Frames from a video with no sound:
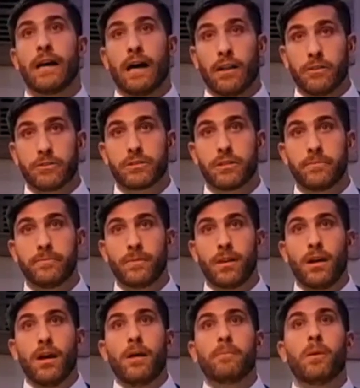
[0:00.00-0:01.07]

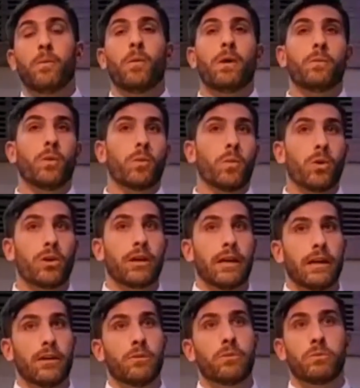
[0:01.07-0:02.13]
But when we're
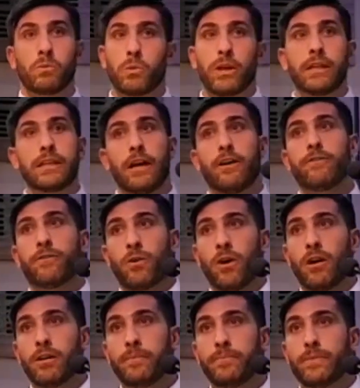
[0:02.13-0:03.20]
working in retail
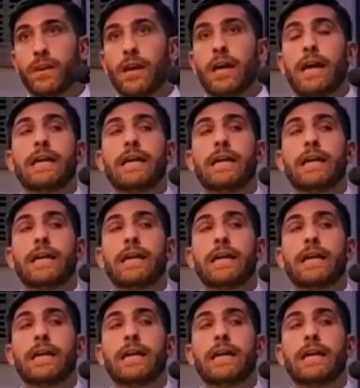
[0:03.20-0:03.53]
fraud,